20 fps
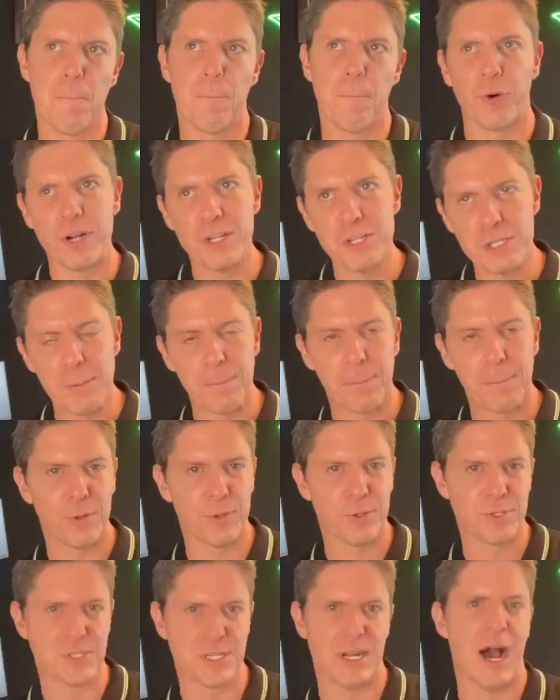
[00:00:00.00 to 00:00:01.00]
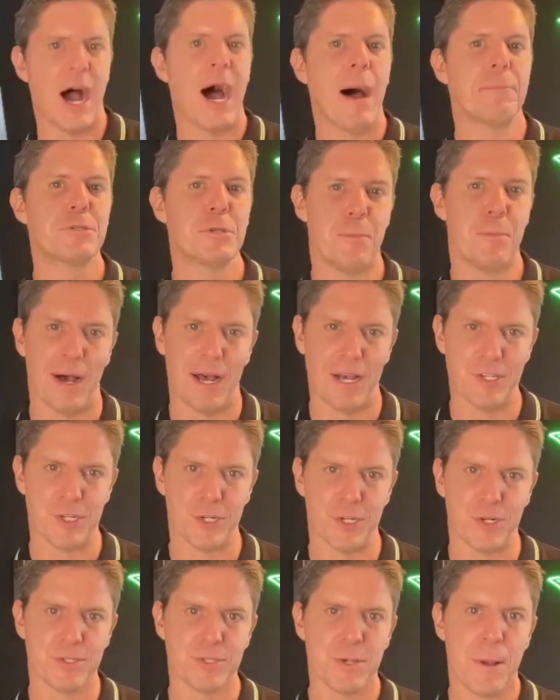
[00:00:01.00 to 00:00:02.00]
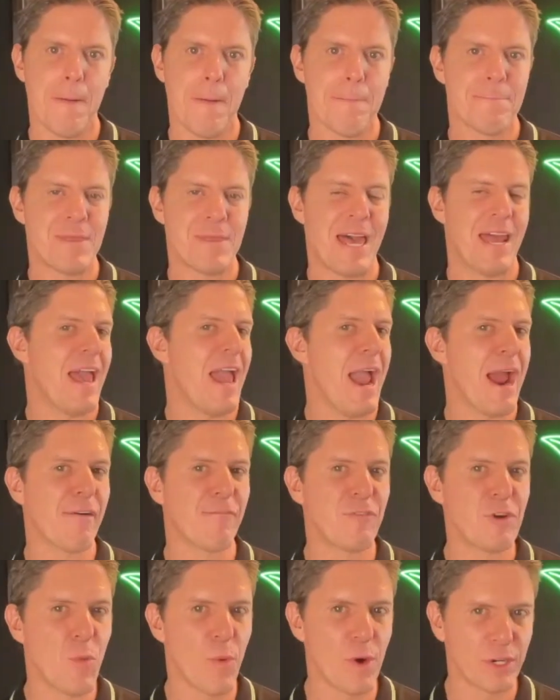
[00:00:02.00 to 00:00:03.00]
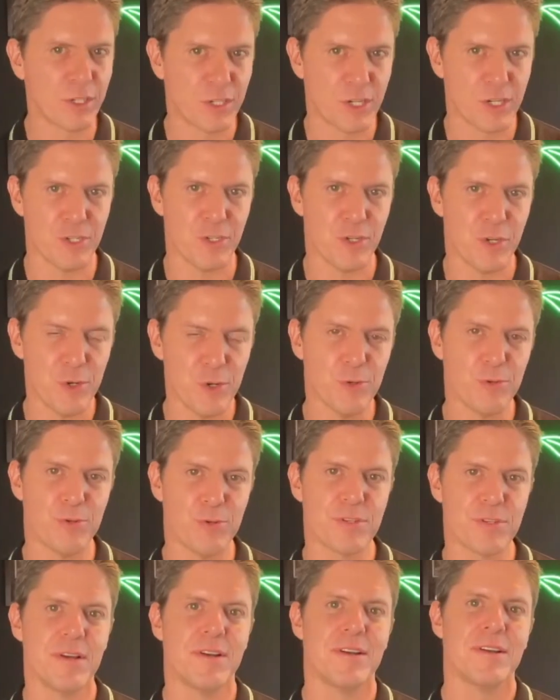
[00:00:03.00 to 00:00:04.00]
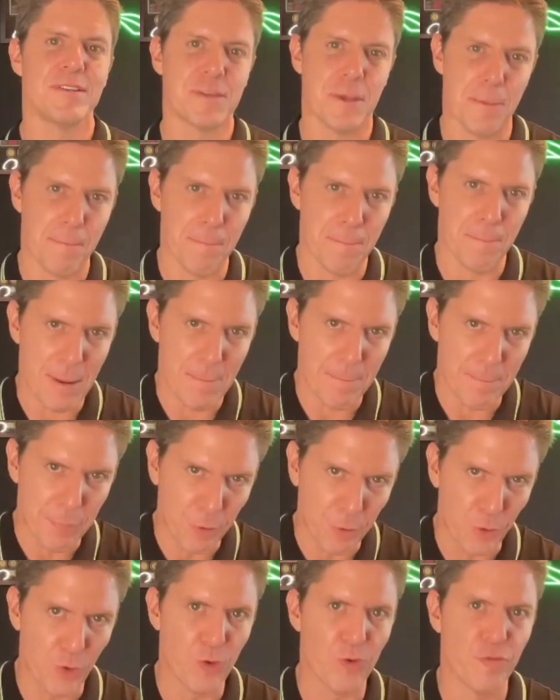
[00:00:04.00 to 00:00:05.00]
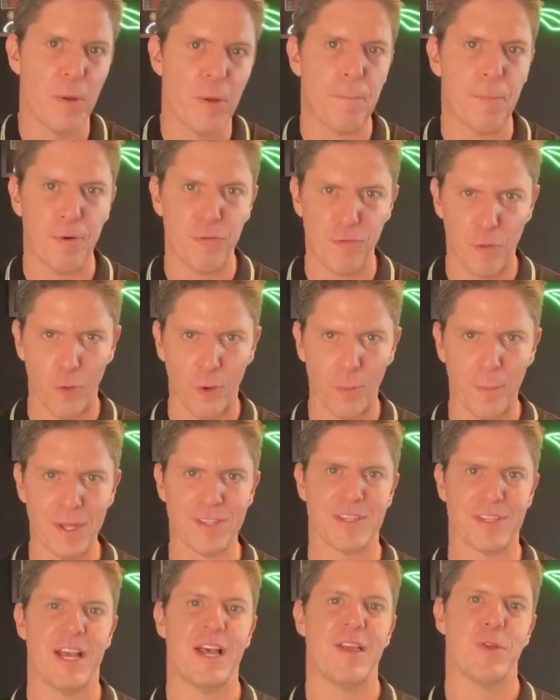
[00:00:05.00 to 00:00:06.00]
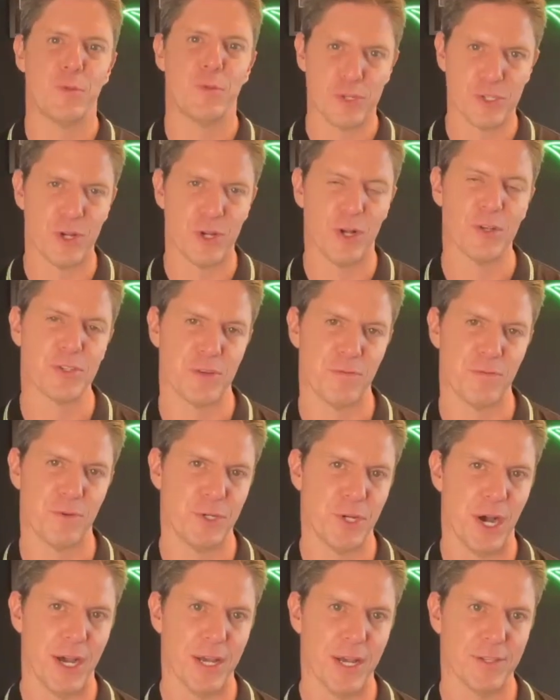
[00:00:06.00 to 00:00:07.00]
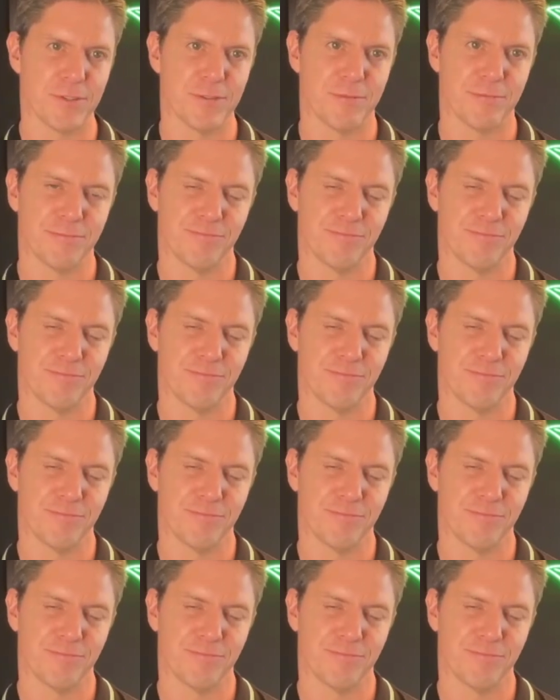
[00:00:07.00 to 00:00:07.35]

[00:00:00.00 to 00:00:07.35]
principles and optimizers that everyone can use to improve the performance and the results of their diets.